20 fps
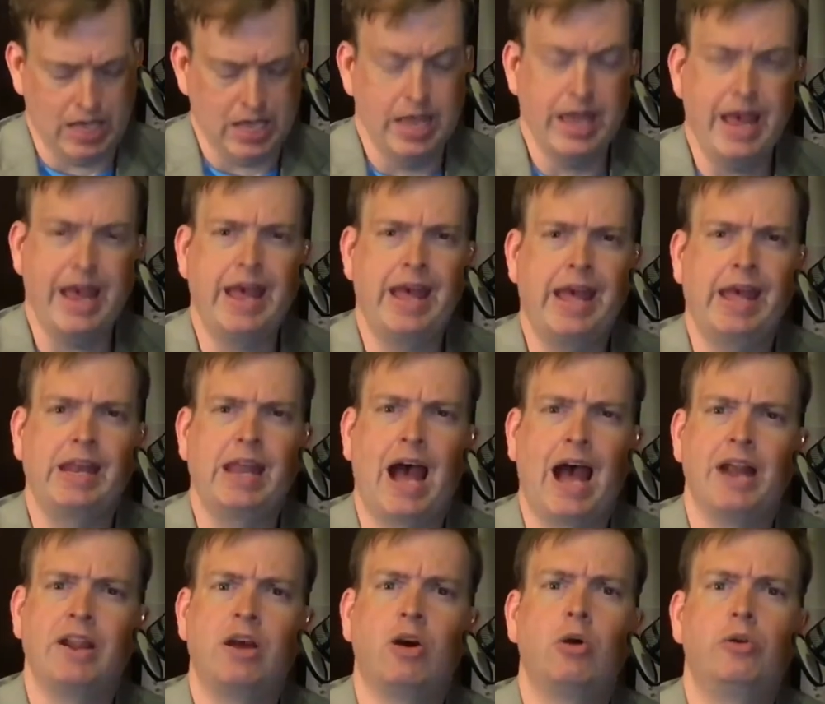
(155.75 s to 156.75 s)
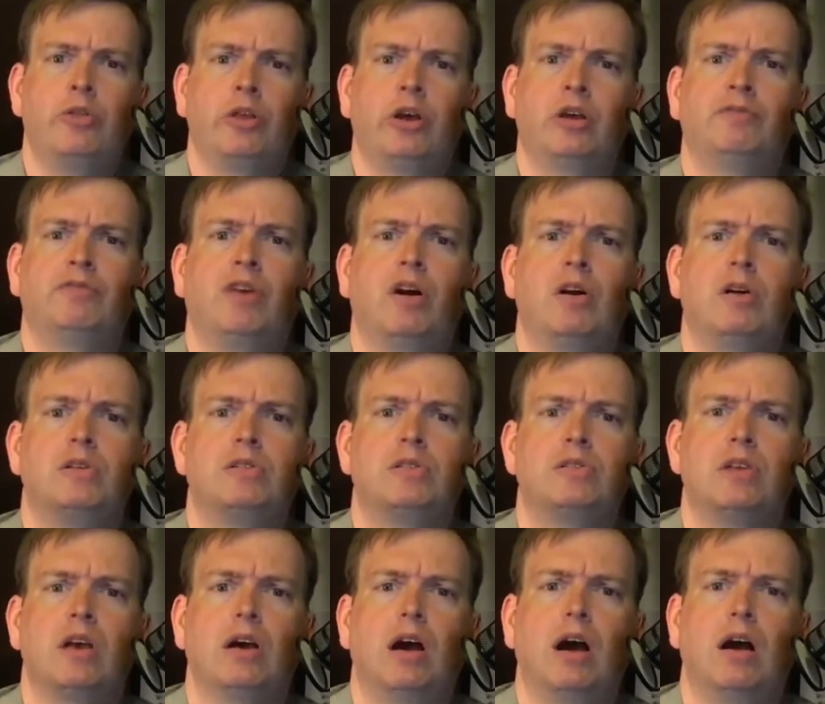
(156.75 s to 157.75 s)
And I know the good folks
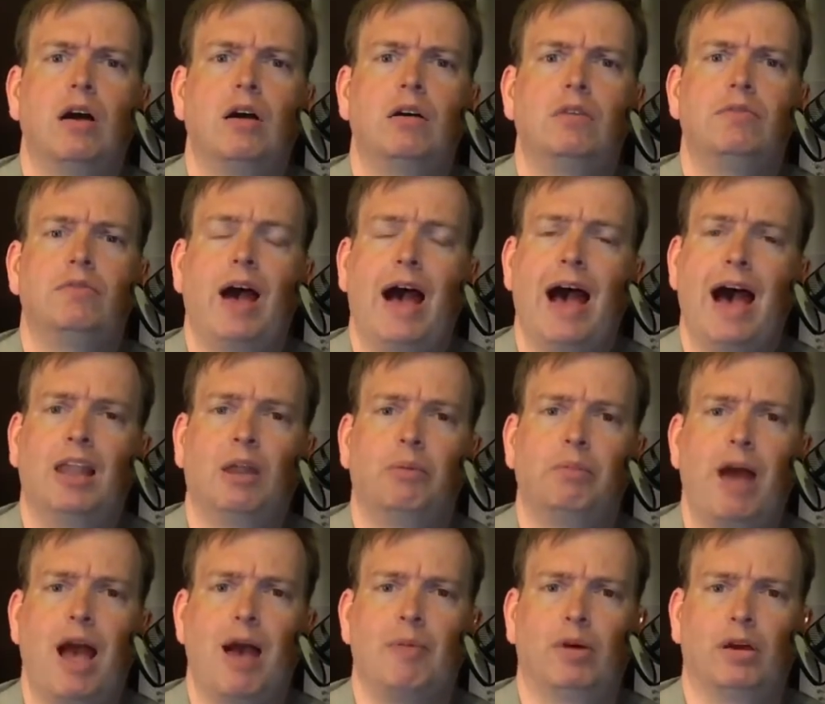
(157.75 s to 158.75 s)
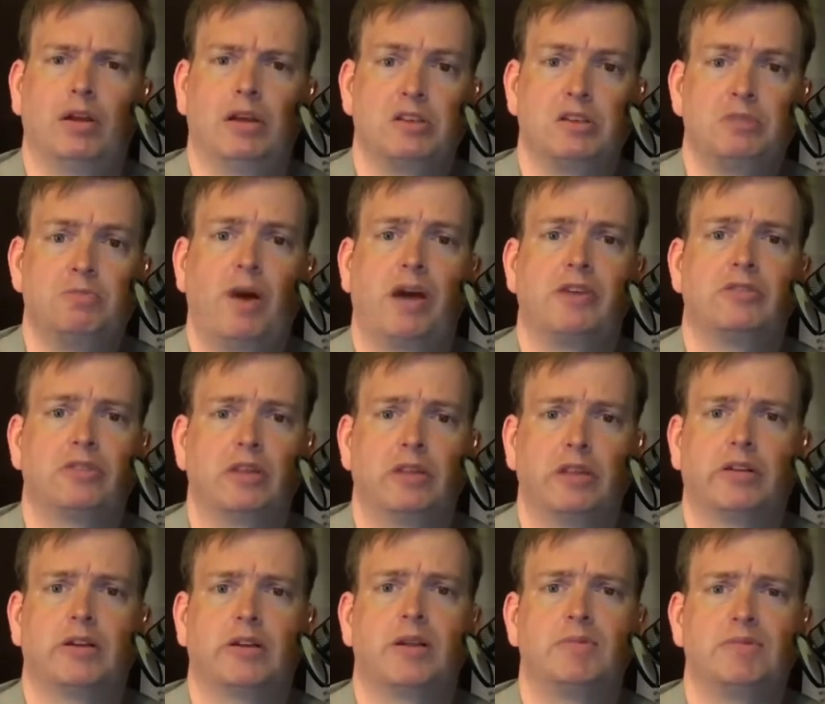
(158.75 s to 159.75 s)
of Alabama, especially the
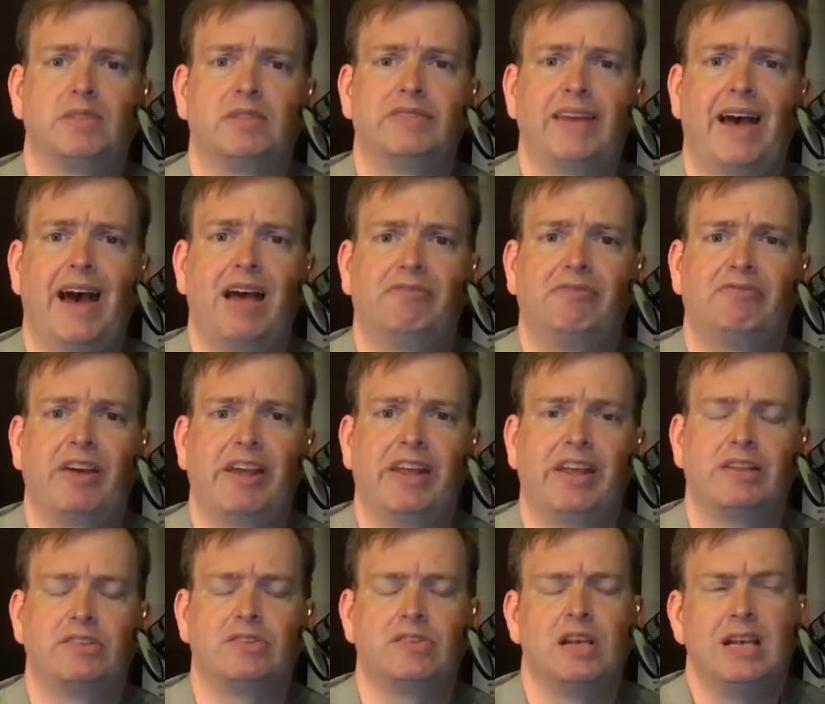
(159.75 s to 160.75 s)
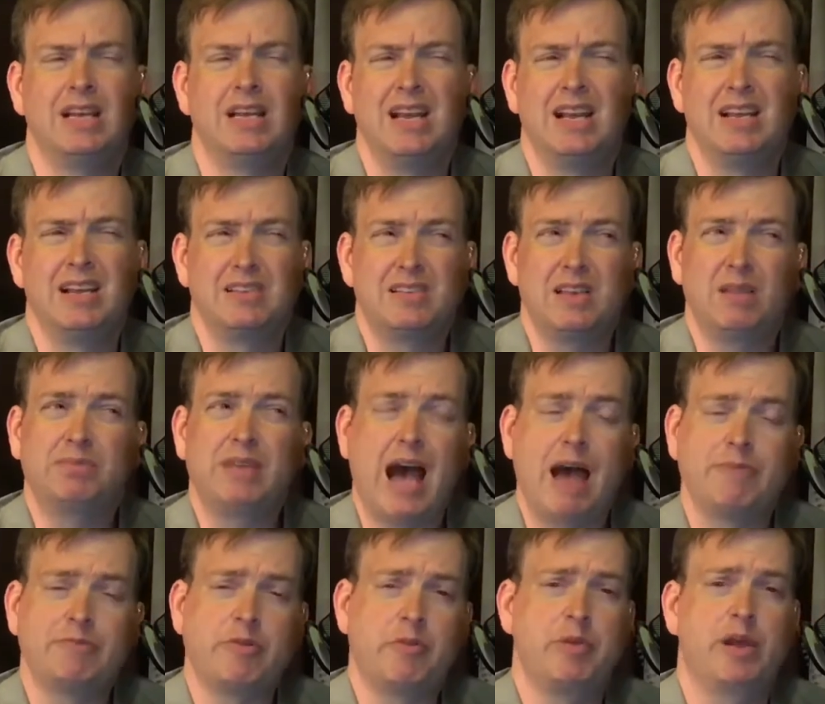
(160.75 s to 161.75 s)
Crimson Tide fans,
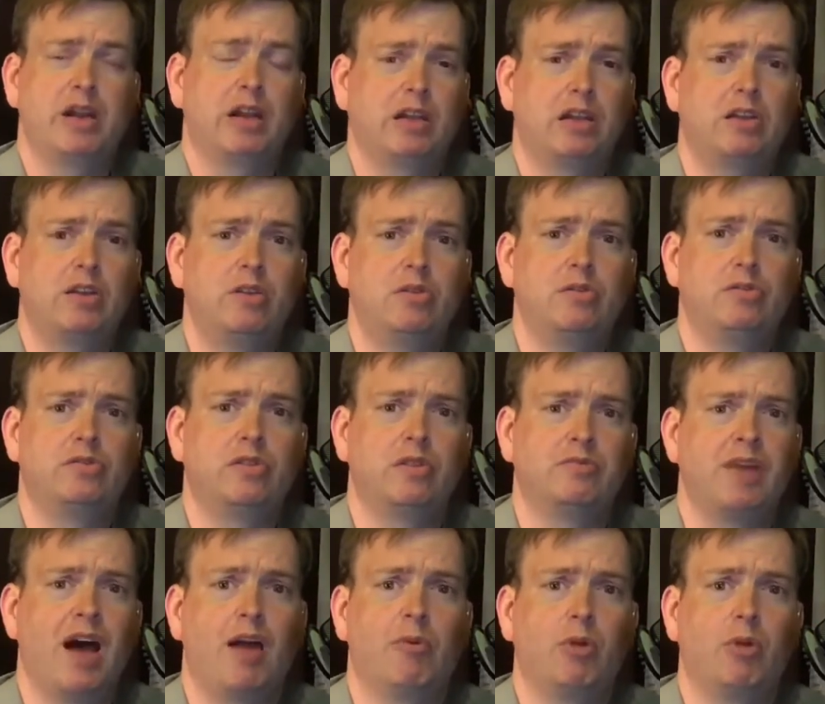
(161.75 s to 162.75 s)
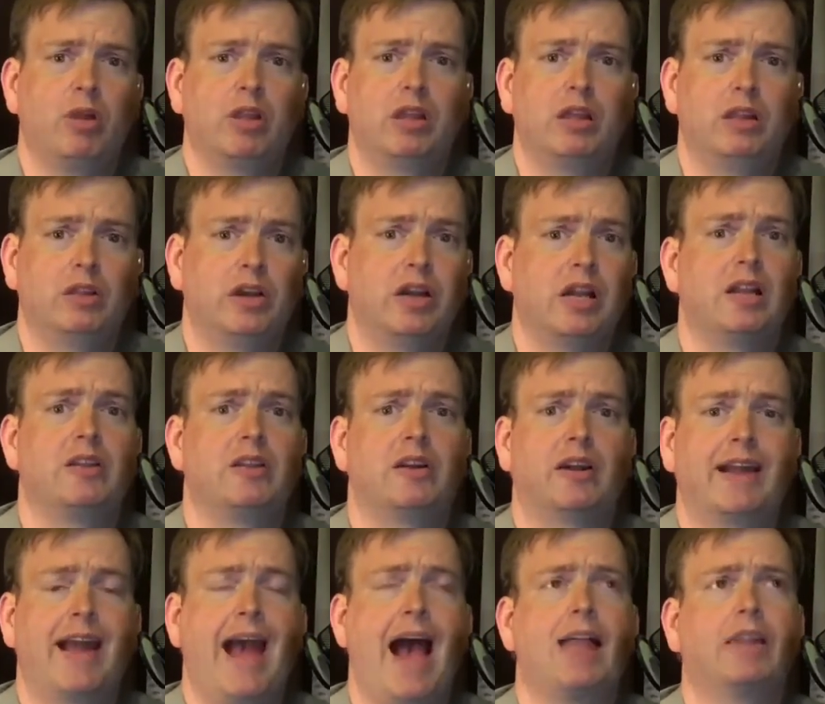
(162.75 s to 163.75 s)
sometimes have been accused of not really looking at their
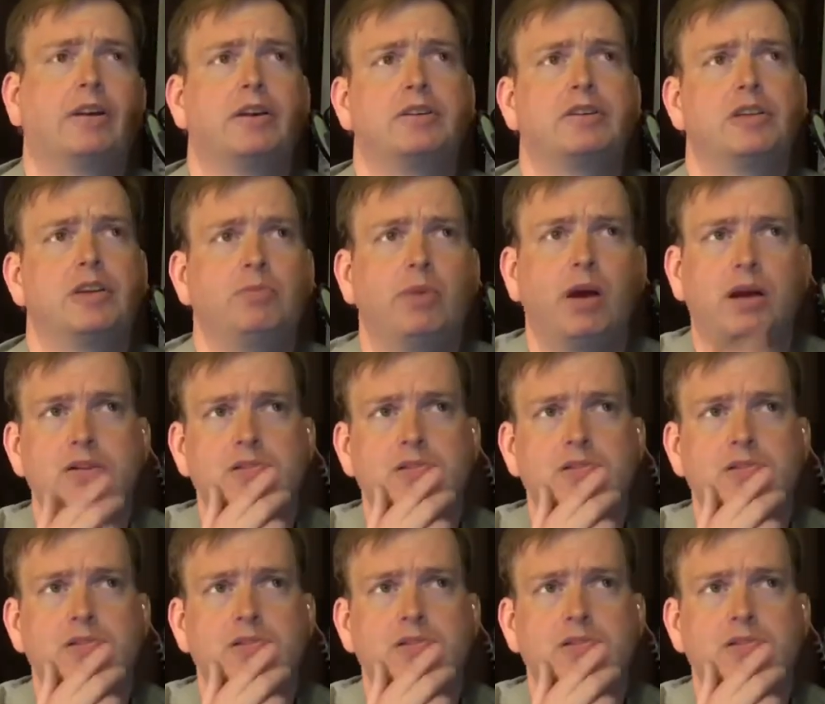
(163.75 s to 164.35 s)
calendar too much.